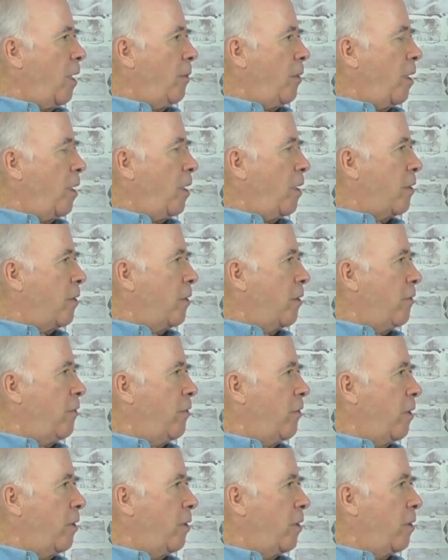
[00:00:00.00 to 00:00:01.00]
able to get their
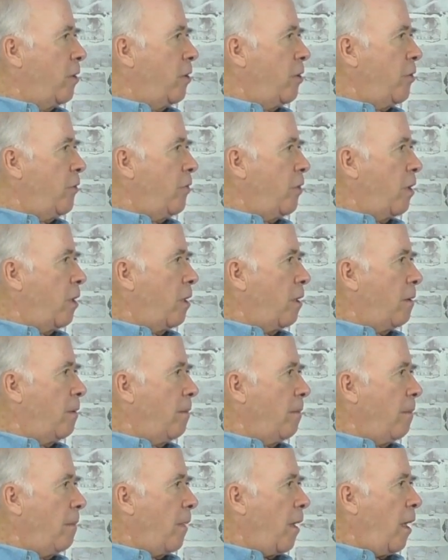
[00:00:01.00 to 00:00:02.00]
filters
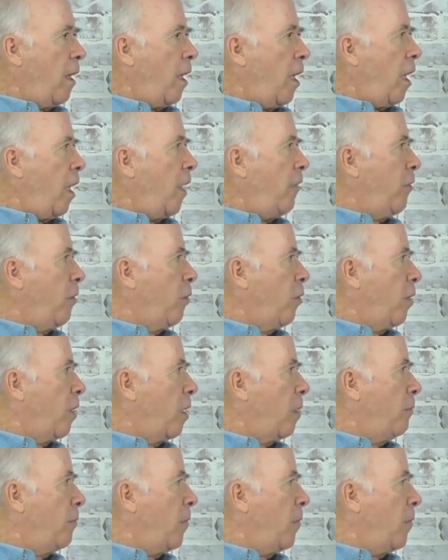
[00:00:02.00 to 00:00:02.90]
for half of what a